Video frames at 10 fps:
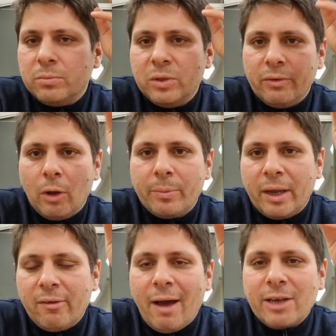
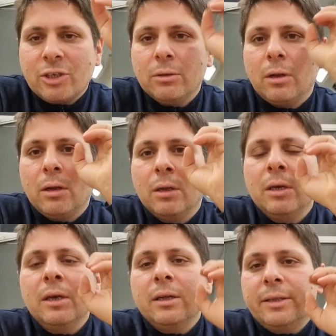developing a rationale,
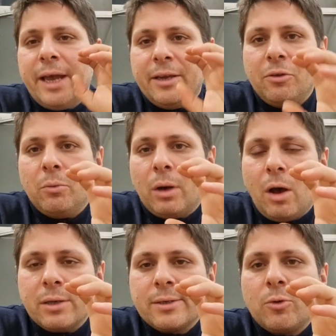then you will
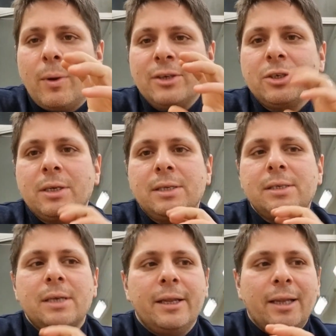ask
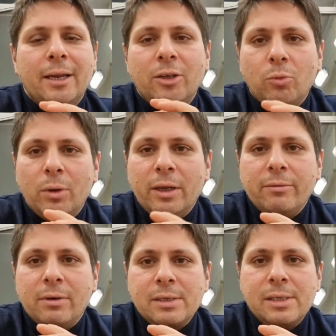questions, and then you will
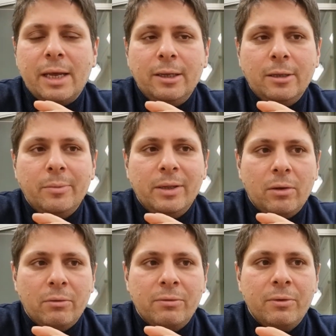give us a little bit
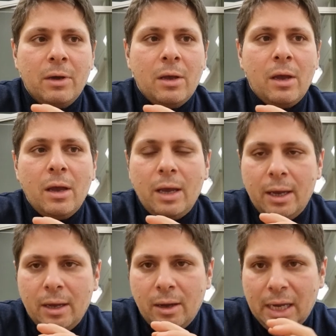of
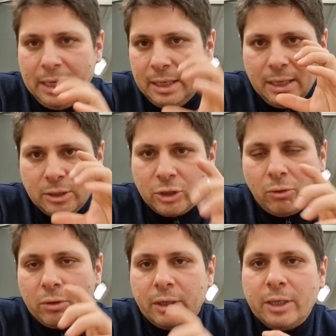a
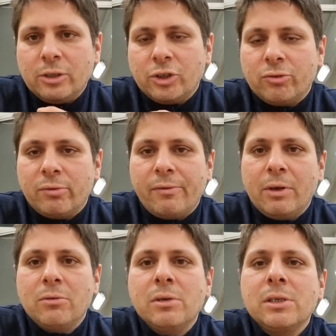short literature
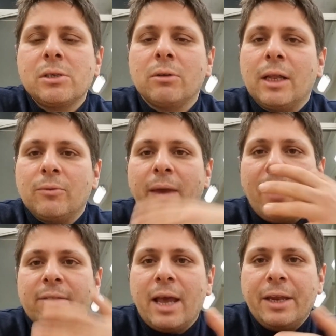review so that we
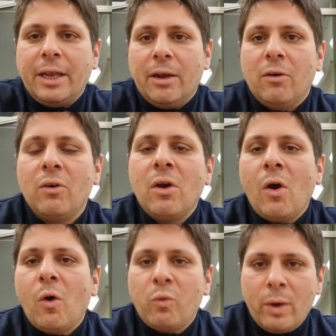have an idea
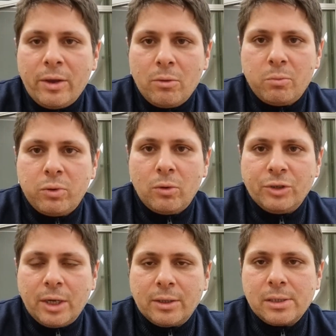of where your
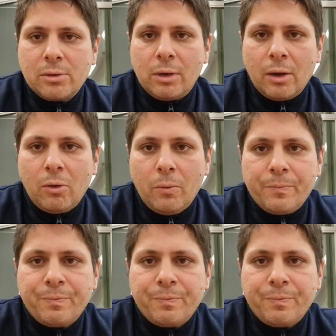project is going to go.